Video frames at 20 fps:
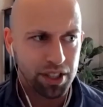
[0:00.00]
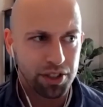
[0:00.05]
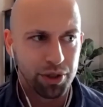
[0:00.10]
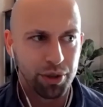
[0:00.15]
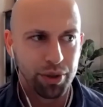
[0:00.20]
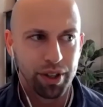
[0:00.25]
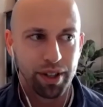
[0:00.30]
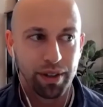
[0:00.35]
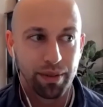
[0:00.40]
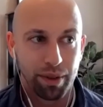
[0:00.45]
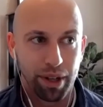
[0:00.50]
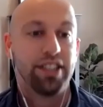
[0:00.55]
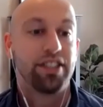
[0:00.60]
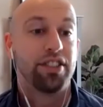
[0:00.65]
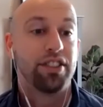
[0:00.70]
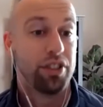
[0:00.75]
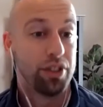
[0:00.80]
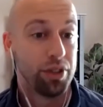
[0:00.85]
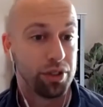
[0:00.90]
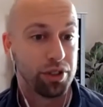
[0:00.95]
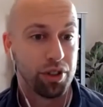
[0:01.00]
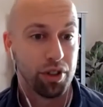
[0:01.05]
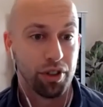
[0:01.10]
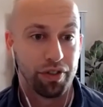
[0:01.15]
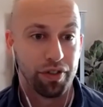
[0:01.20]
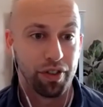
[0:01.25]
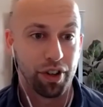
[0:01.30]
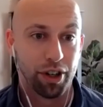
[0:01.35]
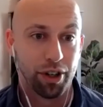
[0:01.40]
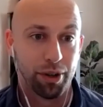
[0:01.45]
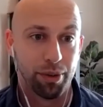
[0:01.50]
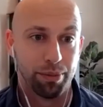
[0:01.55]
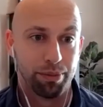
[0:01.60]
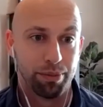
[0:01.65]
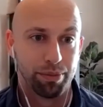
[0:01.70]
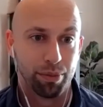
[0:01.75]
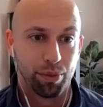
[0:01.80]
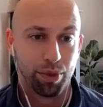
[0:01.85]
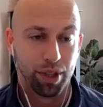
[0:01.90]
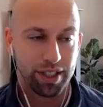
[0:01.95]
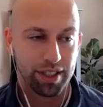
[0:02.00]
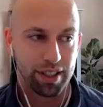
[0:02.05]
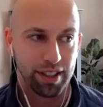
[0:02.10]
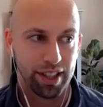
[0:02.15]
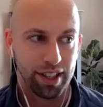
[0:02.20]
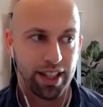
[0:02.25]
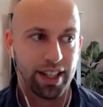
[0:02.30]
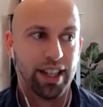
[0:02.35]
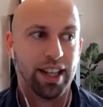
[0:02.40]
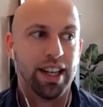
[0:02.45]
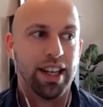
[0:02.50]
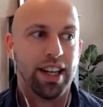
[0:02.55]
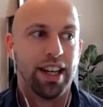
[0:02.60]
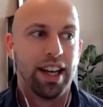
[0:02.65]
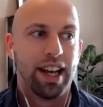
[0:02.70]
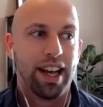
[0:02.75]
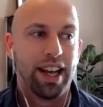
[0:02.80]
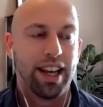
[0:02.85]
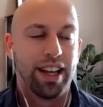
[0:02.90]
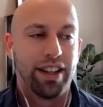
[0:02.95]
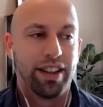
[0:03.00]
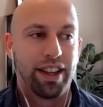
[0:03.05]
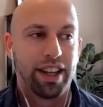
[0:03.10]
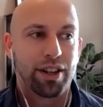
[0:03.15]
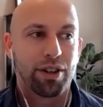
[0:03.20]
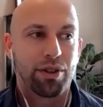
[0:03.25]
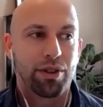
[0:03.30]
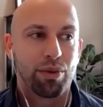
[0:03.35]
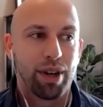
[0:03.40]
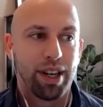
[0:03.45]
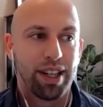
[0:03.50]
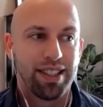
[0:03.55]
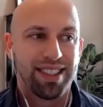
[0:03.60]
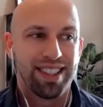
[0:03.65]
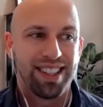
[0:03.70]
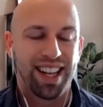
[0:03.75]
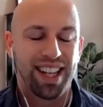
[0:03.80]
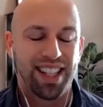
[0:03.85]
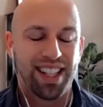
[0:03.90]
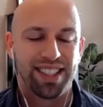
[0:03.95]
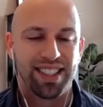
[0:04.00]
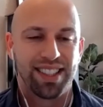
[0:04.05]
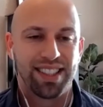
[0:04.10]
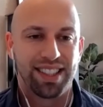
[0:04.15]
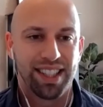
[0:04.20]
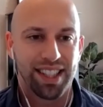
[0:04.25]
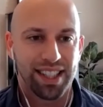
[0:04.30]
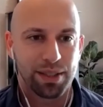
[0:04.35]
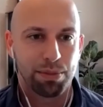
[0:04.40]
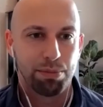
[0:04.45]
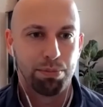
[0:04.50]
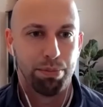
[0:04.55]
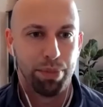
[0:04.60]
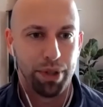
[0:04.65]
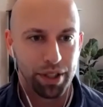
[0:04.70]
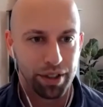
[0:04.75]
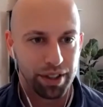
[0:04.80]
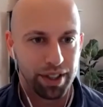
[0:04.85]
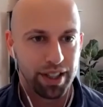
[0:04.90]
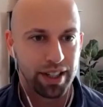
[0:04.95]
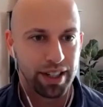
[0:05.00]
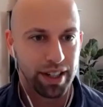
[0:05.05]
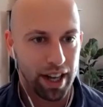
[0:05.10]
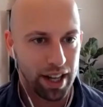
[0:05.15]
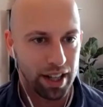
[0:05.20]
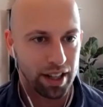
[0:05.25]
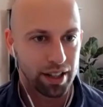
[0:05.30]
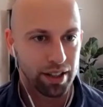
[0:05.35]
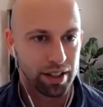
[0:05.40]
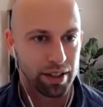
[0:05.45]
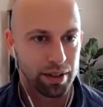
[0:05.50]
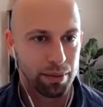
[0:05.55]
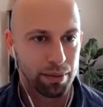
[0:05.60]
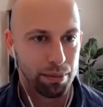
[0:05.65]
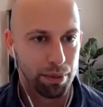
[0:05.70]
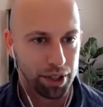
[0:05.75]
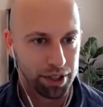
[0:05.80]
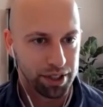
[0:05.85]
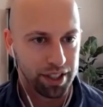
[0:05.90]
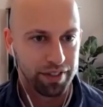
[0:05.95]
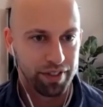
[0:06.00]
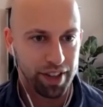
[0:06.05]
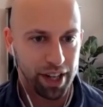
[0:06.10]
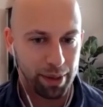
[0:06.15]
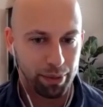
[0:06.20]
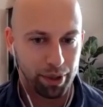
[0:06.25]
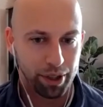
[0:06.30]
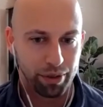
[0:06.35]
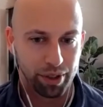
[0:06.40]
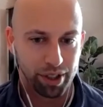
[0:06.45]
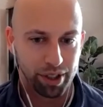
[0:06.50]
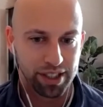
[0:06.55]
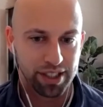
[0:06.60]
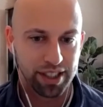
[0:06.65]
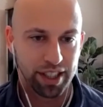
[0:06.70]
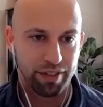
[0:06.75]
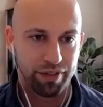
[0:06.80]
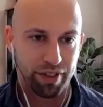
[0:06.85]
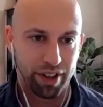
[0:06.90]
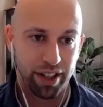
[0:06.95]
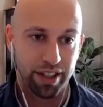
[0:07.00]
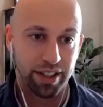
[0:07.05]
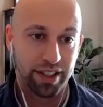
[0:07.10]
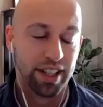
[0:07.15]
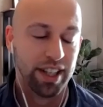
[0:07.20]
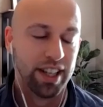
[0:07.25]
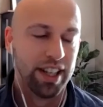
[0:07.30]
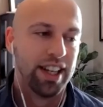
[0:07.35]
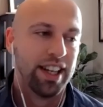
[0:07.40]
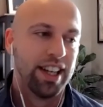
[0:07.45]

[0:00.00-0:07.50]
to an institutional firm recently, and they're raising a six billion dollar multifamily real estate fund.